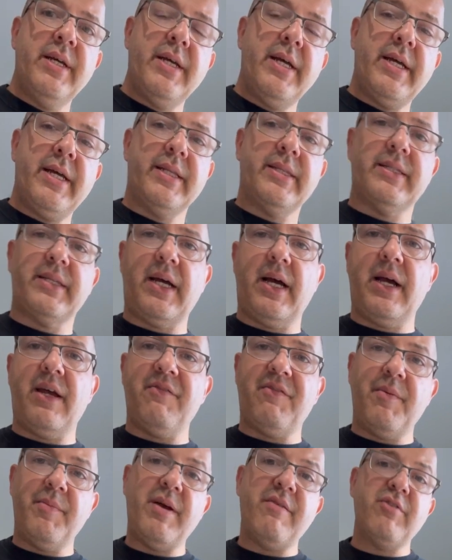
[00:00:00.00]
It's
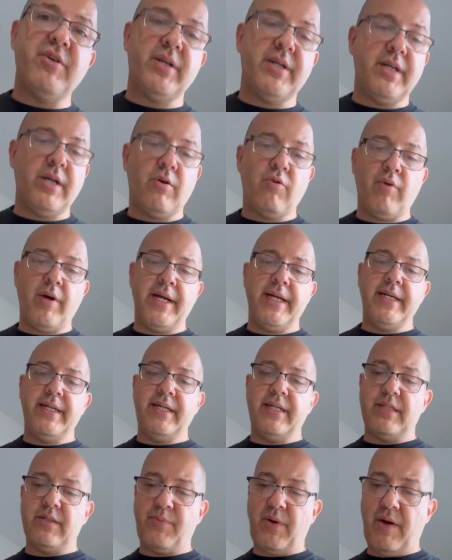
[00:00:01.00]
if I'm ever gonna grade
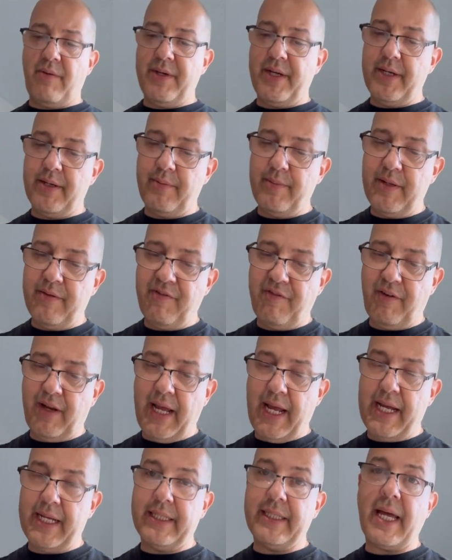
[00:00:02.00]
it, it's probably gonna be
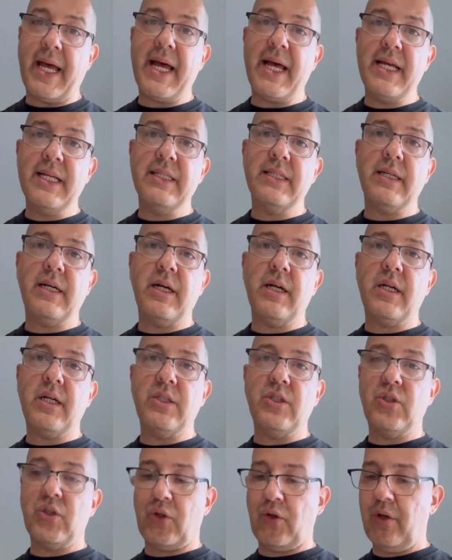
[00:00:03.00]
flagged as
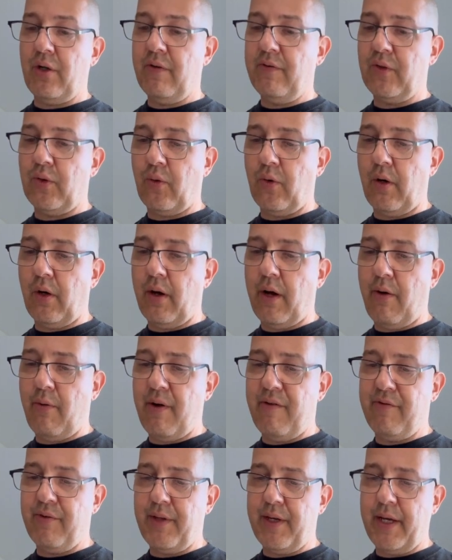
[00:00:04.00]
conserved, or
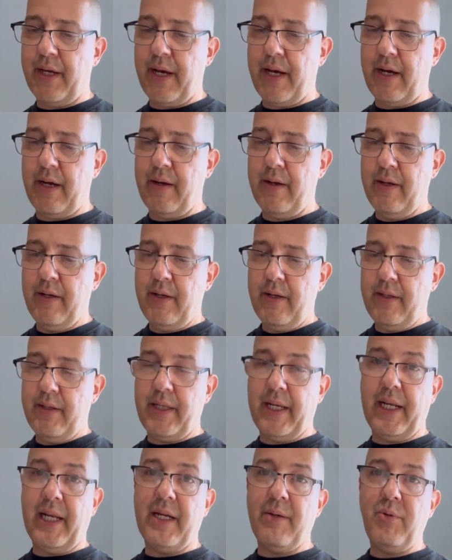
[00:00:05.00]
however they
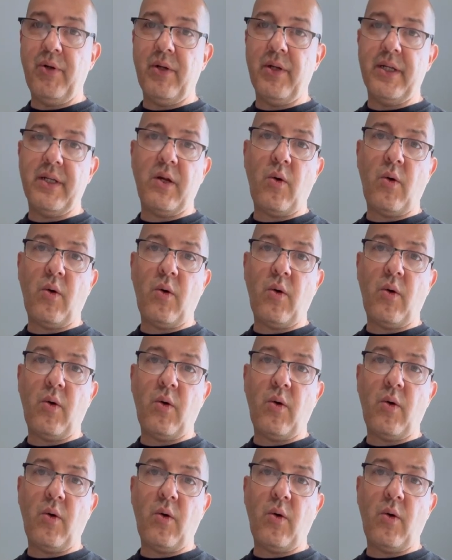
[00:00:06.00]
label it,